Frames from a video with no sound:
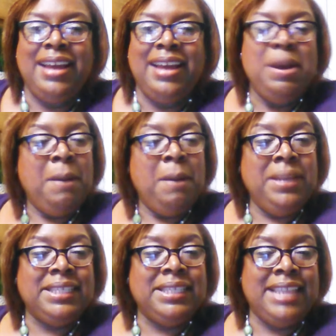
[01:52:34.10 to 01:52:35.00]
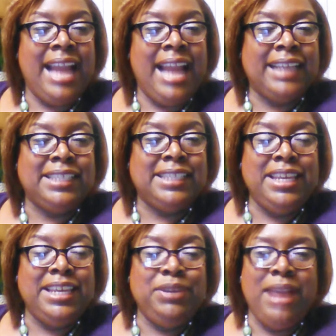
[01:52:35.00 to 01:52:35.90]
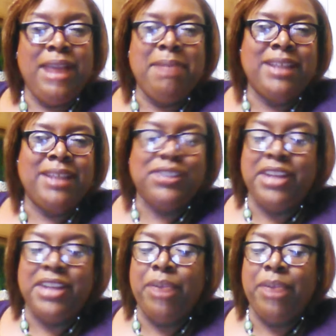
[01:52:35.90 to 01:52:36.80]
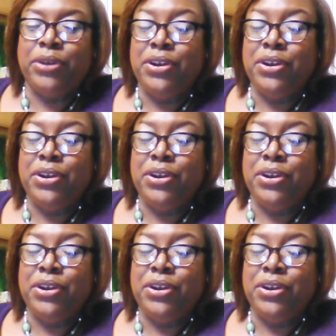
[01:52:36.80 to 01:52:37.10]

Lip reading: Melissa said, I can see you. Ain't nobody studying Edward, girl.